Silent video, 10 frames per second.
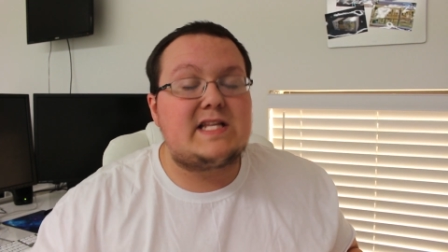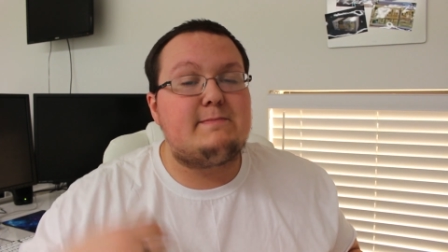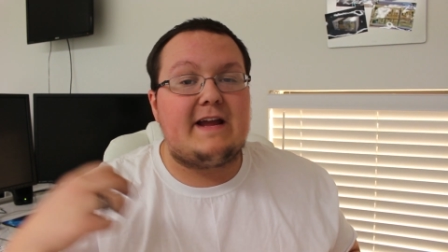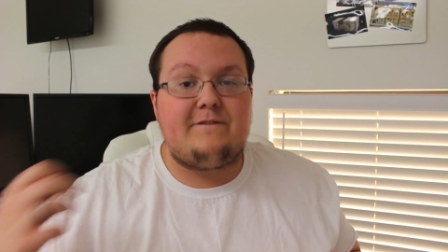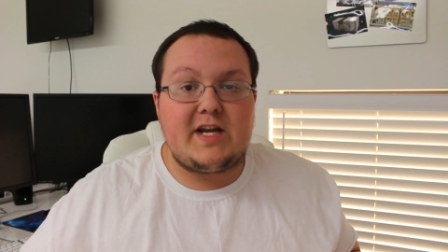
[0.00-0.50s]
to
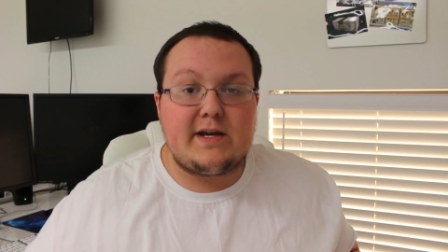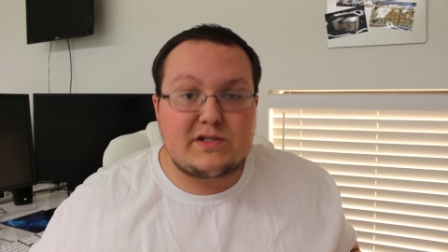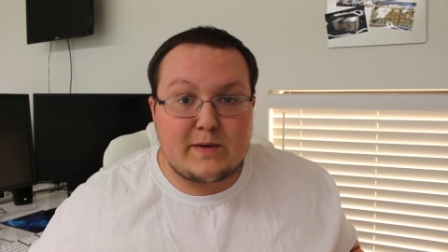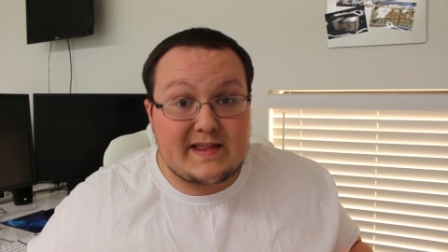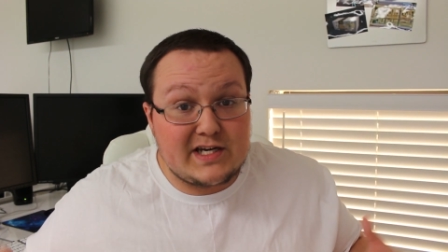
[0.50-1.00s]
make
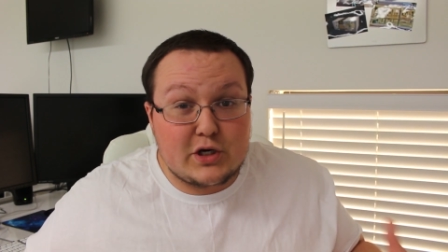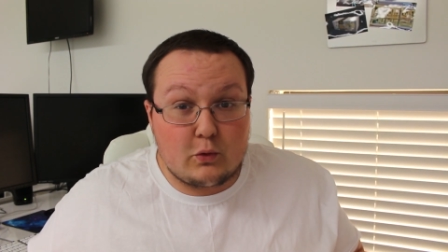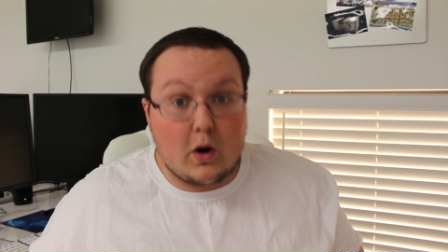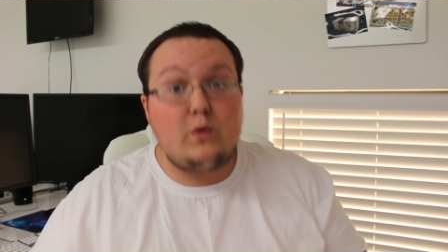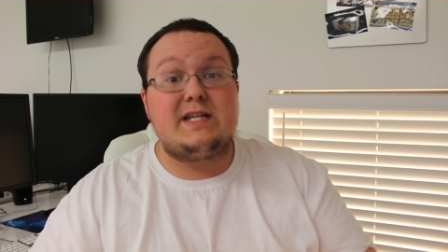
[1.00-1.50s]
videos with, and to
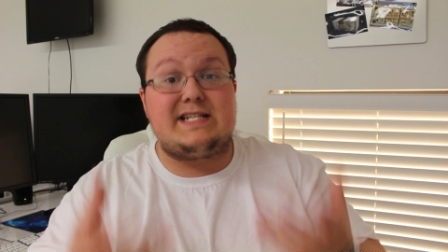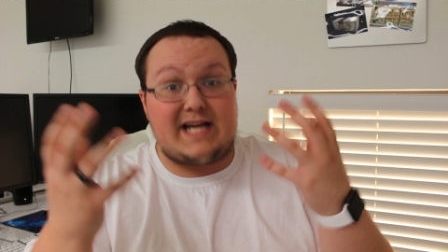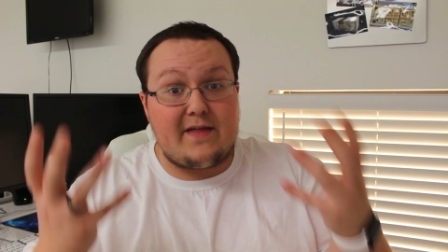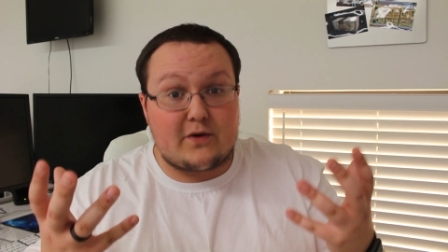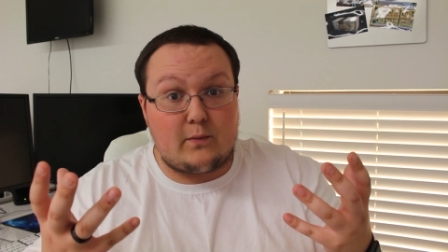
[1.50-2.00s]
grow
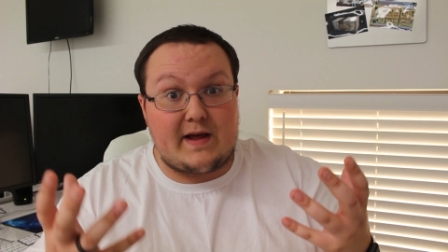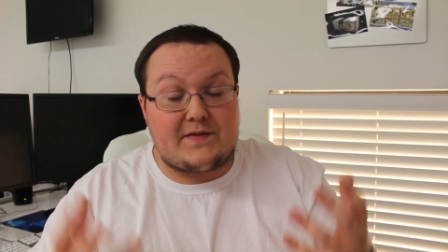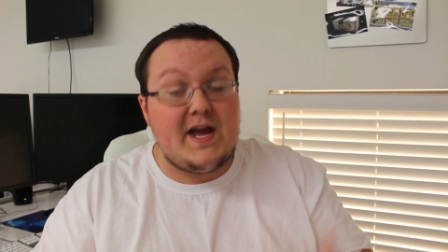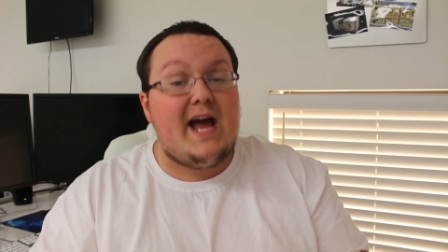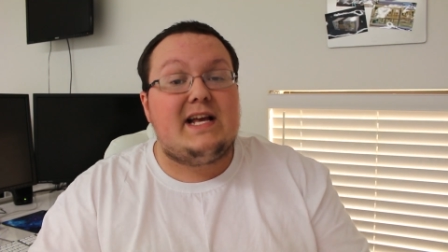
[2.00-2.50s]
together with.